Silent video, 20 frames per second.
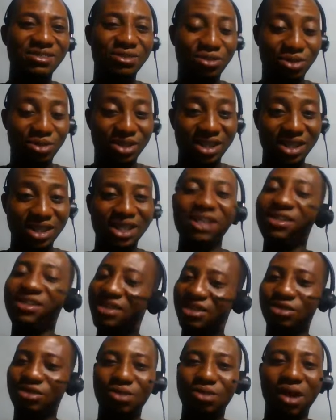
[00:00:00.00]
You see,
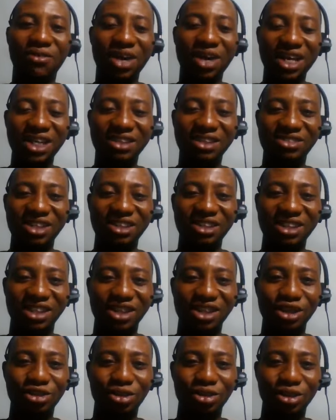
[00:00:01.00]
you have already created
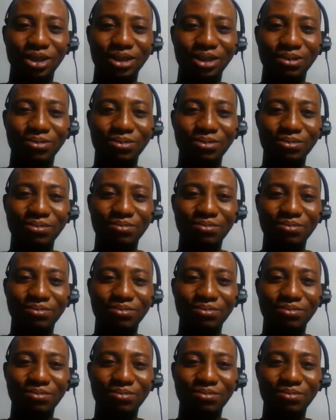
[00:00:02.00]
a relationship.